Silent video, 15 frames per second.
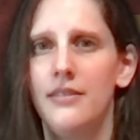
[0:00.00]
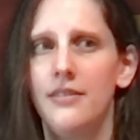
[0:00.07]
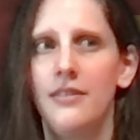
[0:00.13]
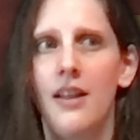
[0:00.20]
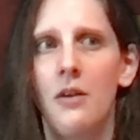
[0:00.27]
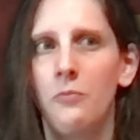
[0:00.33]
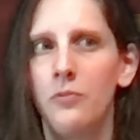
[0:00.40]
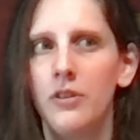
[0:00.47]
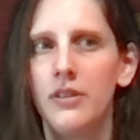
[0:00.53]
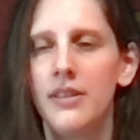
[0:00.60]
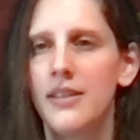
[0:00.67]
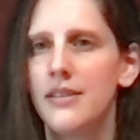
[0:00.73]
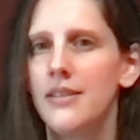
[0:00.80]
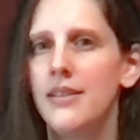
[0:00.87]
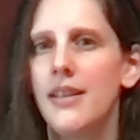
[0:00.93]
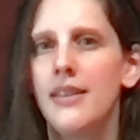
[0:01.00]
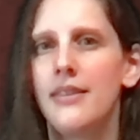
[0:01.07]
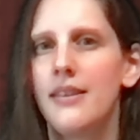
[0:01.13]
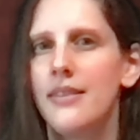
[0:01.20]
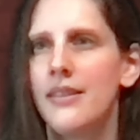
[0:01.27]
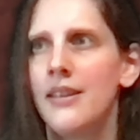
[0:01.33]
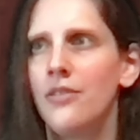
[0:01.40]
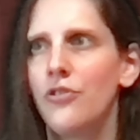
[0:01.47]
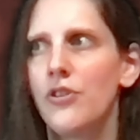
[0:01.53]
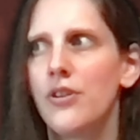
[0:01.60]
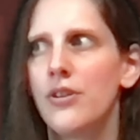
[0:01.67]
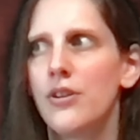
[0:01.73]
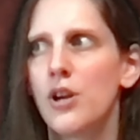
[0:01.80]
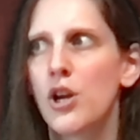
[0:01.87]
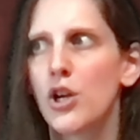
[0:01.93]
not willing to take. They think
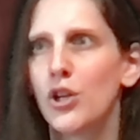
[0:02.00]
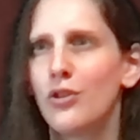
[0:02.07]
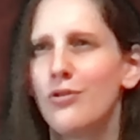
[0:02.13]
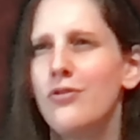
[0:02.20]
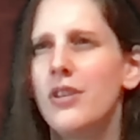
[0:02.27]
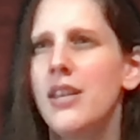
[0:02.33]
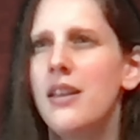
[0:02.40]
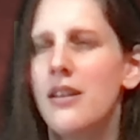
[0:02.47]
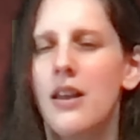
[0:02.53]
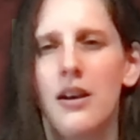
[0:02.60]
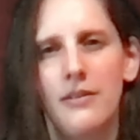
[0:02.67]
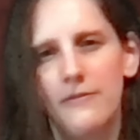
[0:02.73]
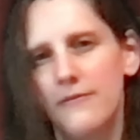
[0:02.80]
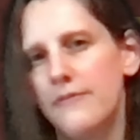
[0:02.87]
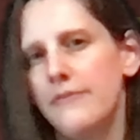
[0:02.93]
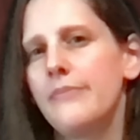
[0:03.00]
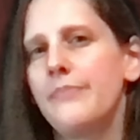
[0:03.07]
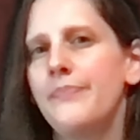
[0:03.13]
they're good enough.